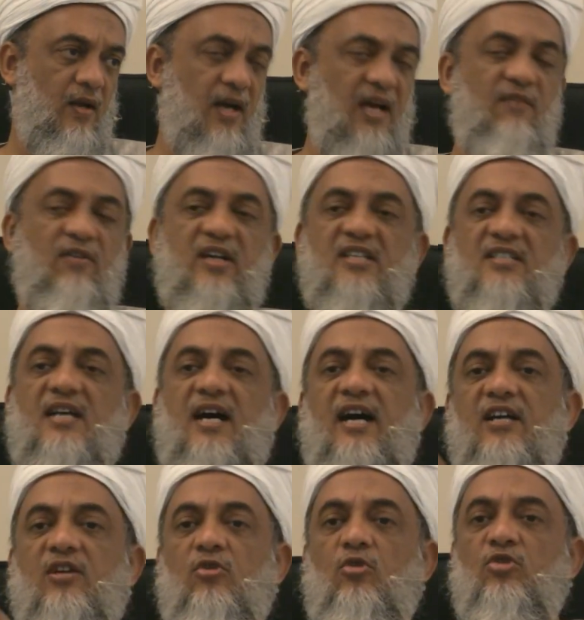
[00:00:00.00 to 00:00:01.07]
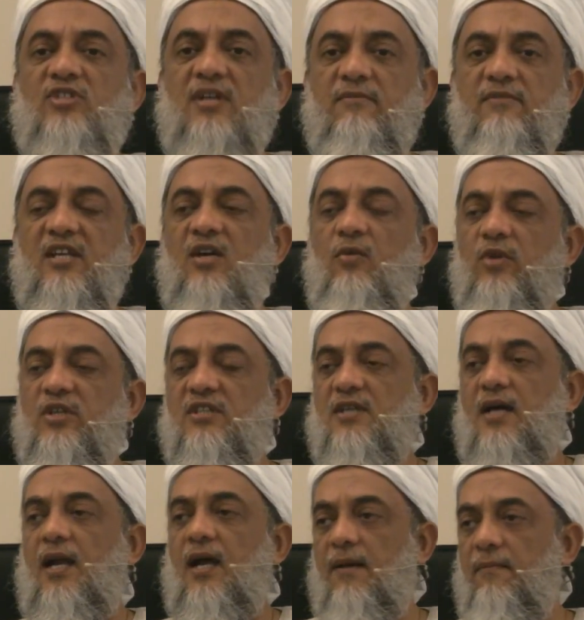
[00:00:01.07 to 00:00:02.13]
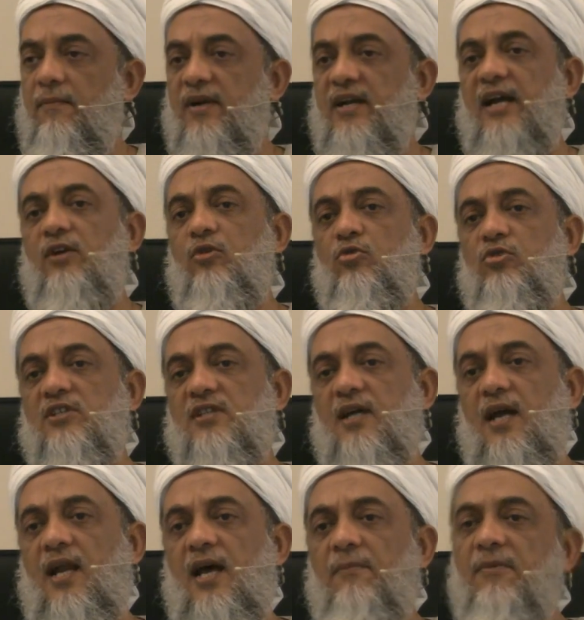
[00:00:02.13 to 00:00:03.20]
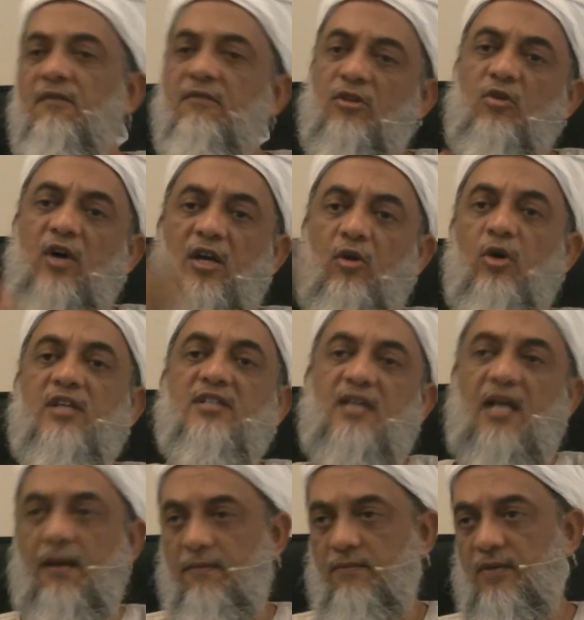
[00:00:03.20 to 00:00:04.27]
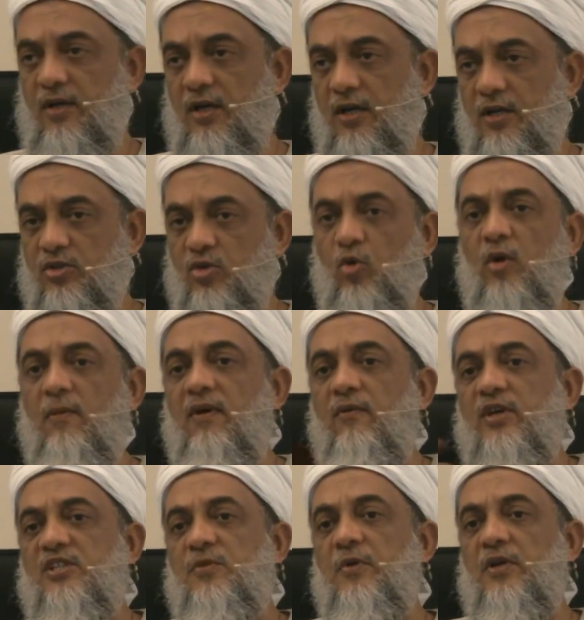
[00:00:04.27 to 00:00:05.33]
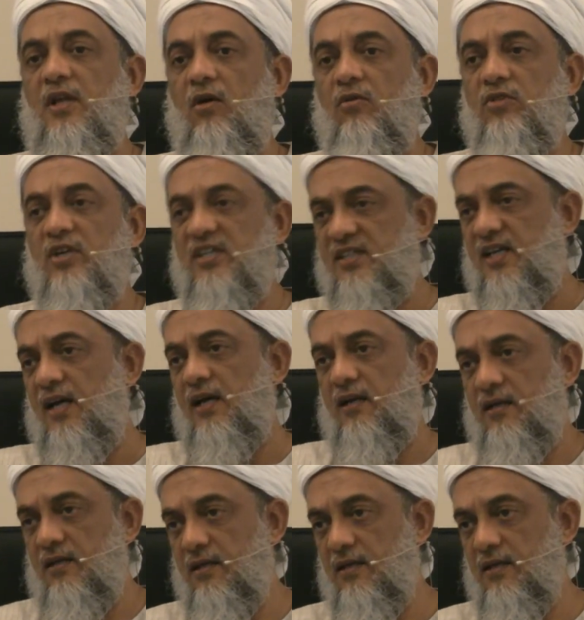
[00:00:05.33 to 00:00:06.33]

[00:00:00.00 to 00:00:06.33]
I have a desire to do something which is haram, but I do this haram even though I know it is haram. So who am I worshipping now? The desire.